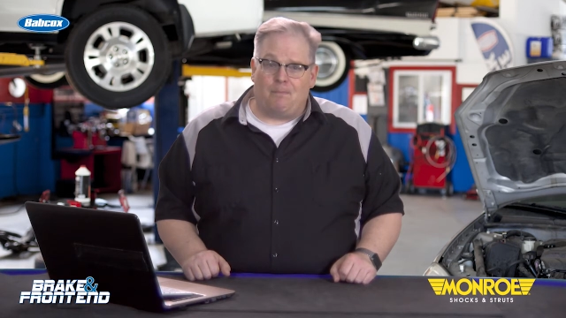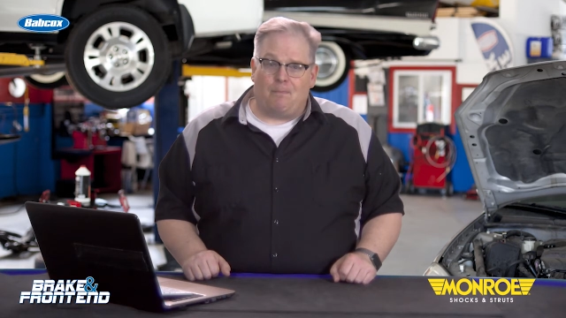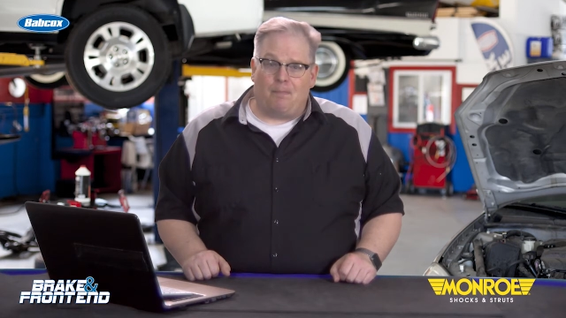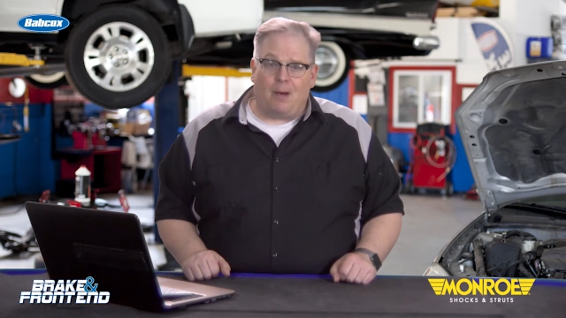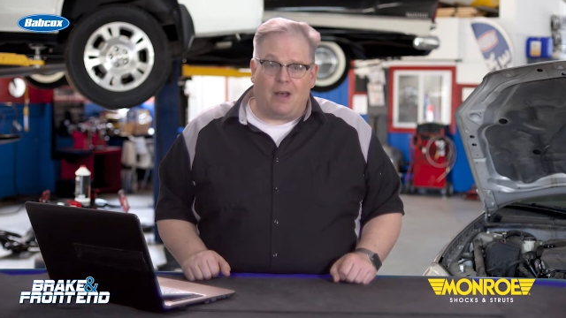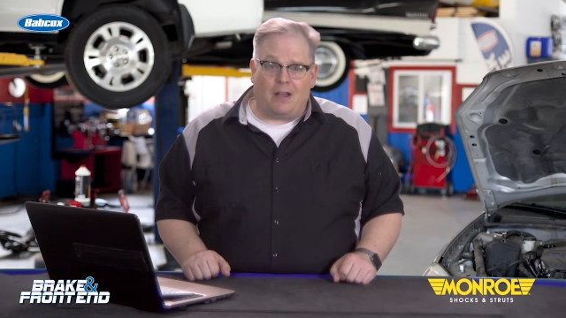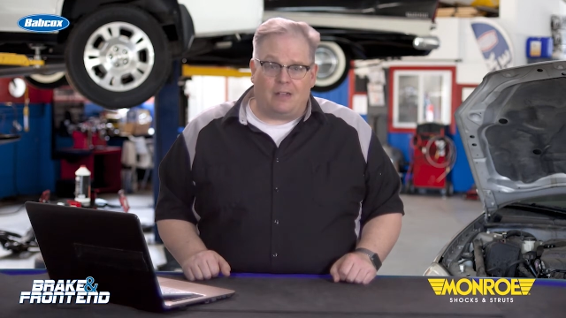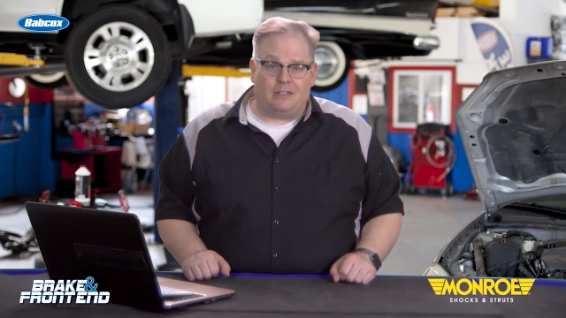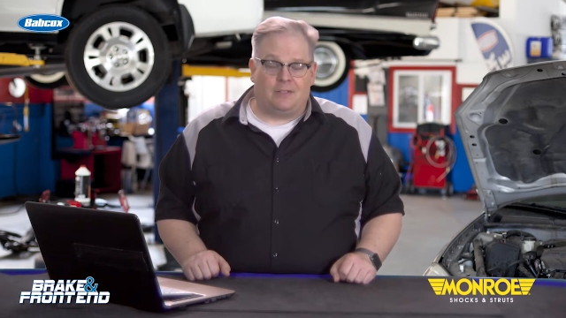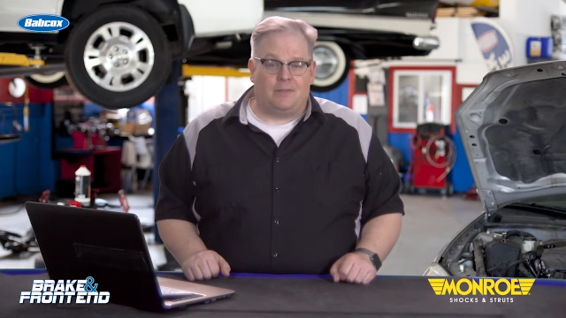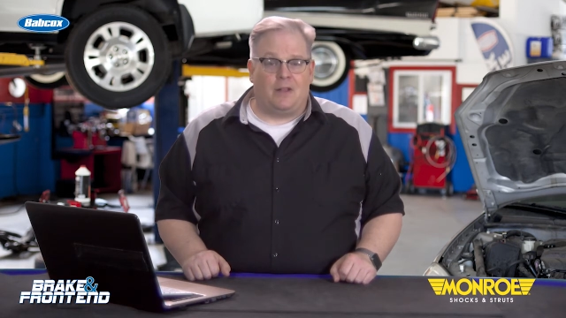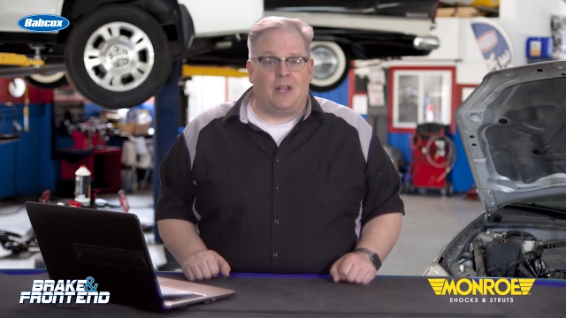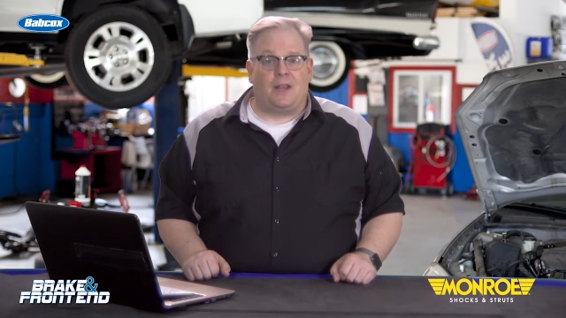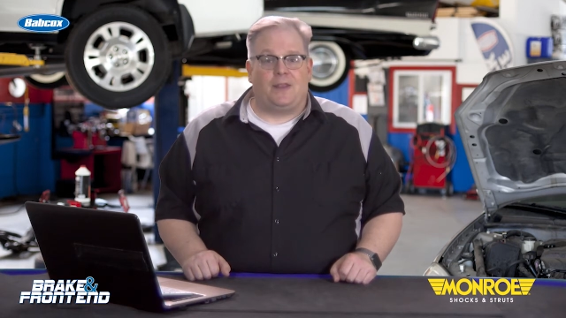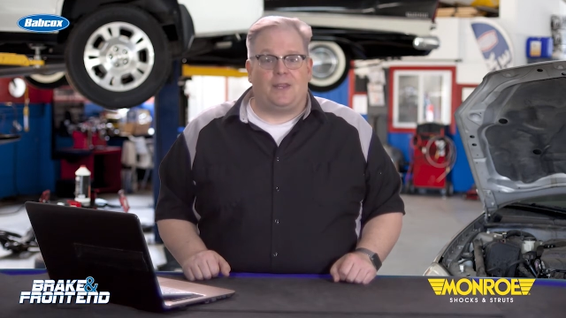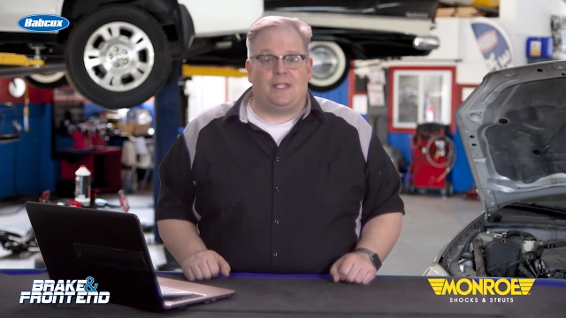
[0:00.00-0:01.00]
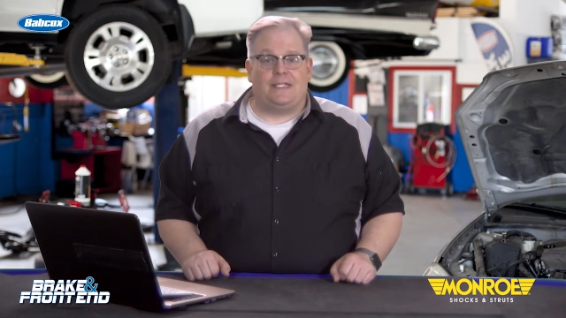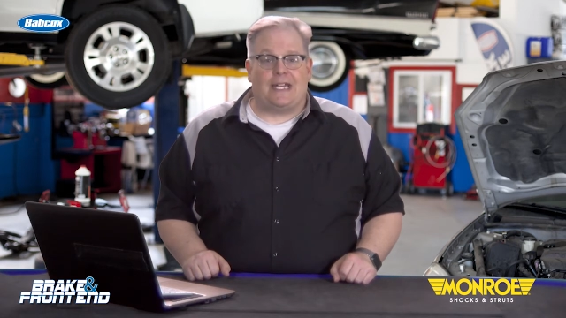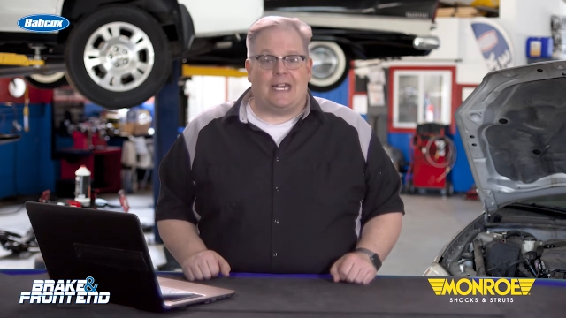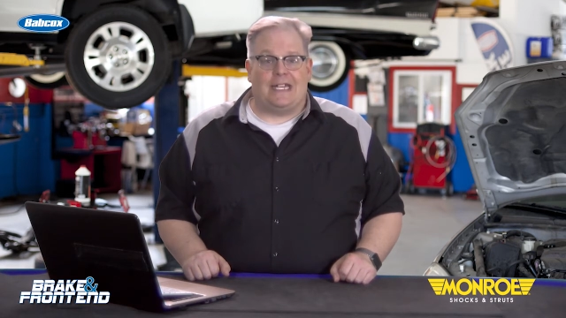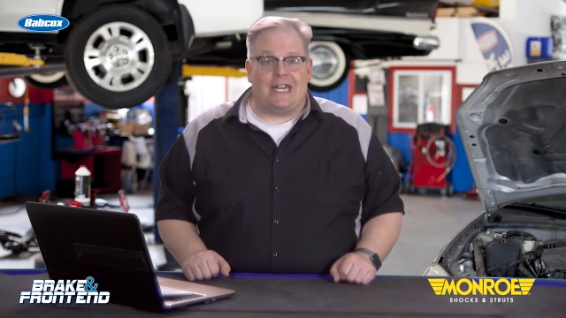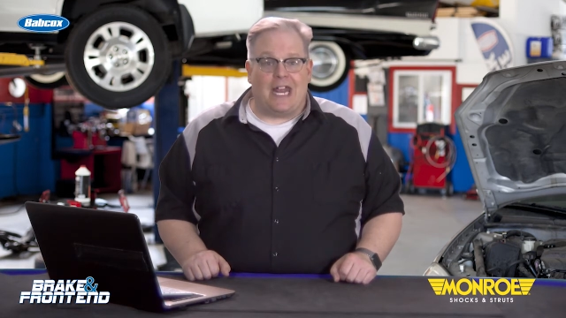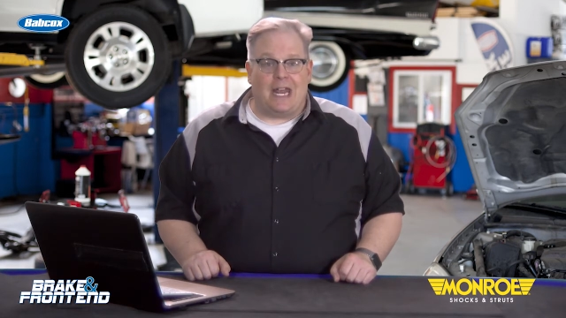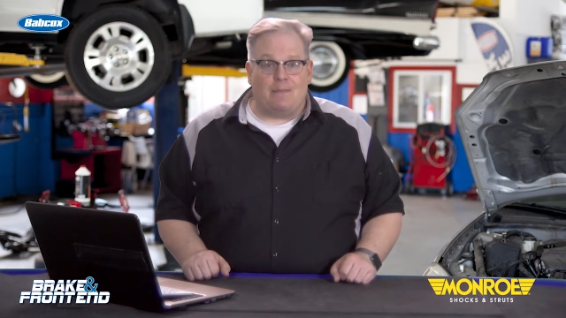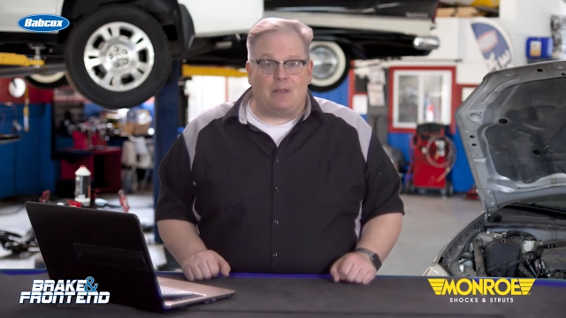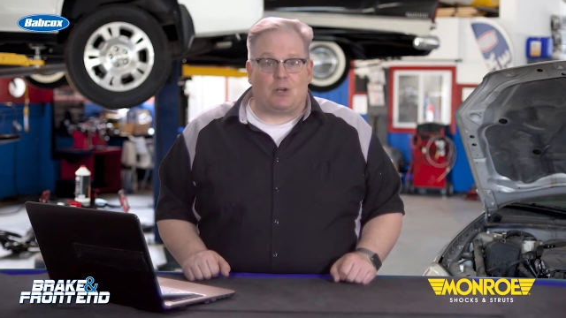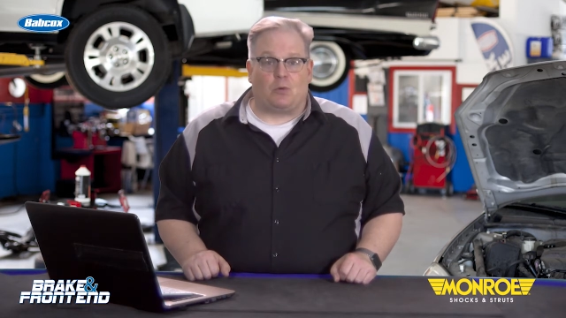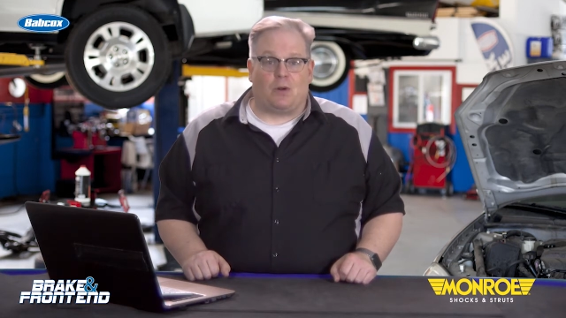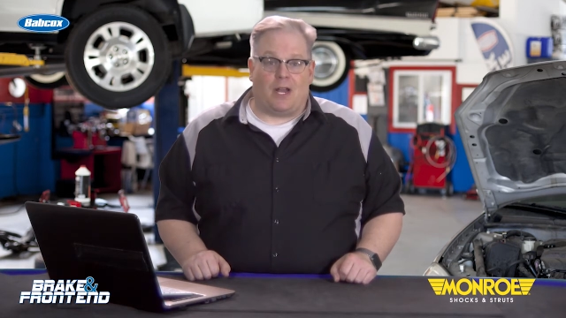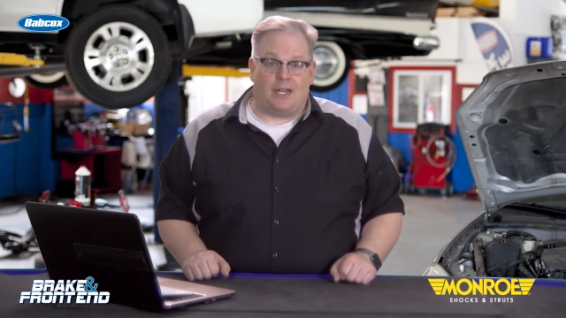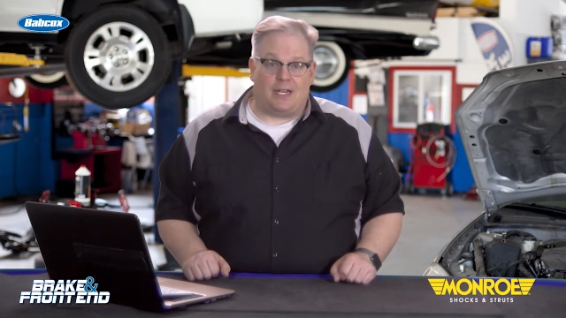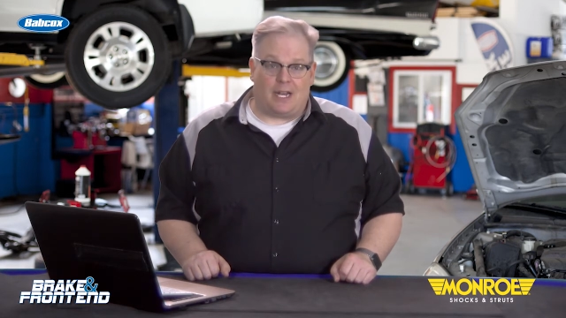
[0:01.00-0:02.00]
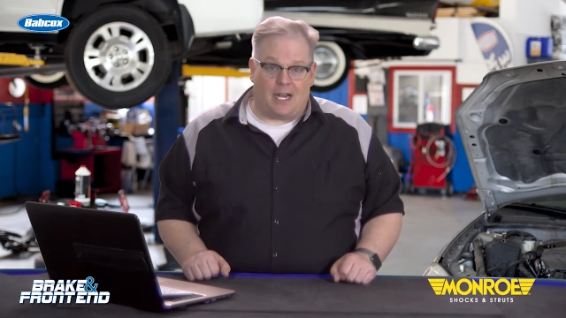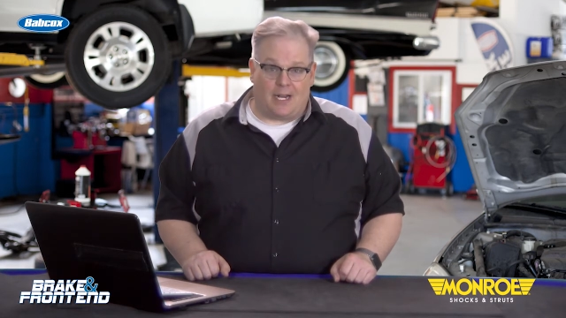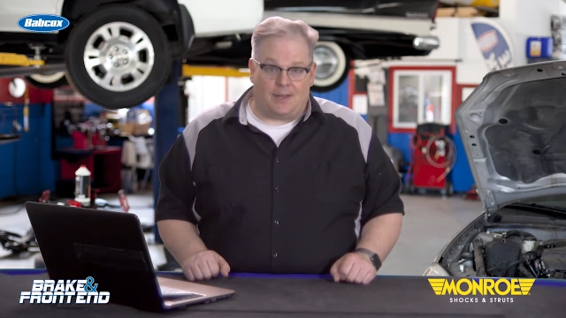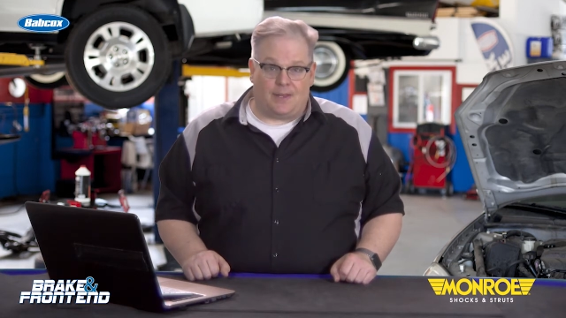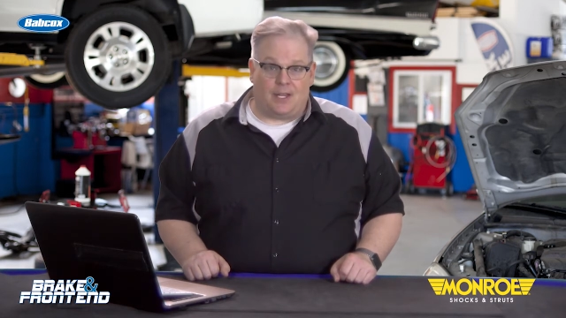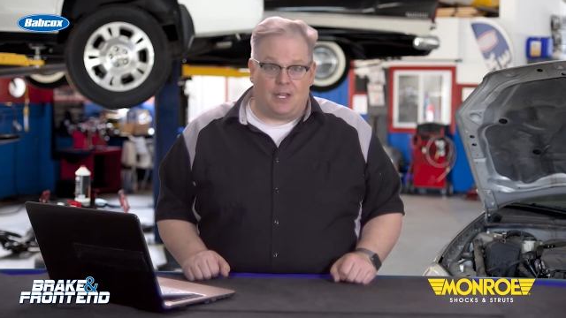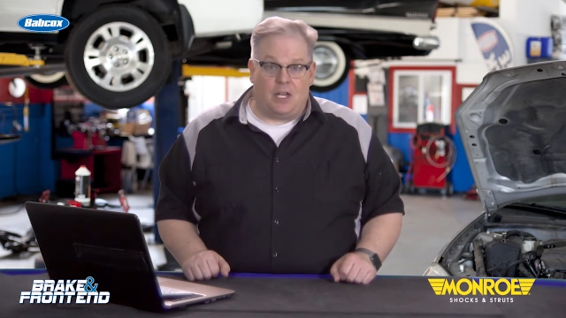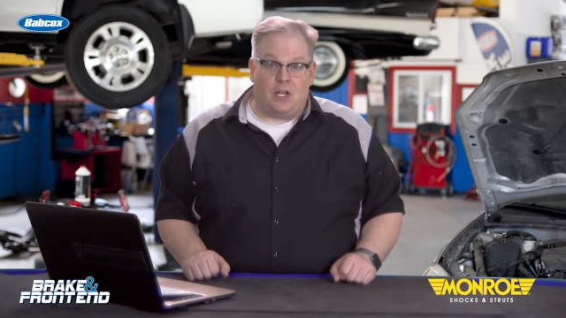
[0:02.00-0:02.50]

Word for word: but the dynamic ride height,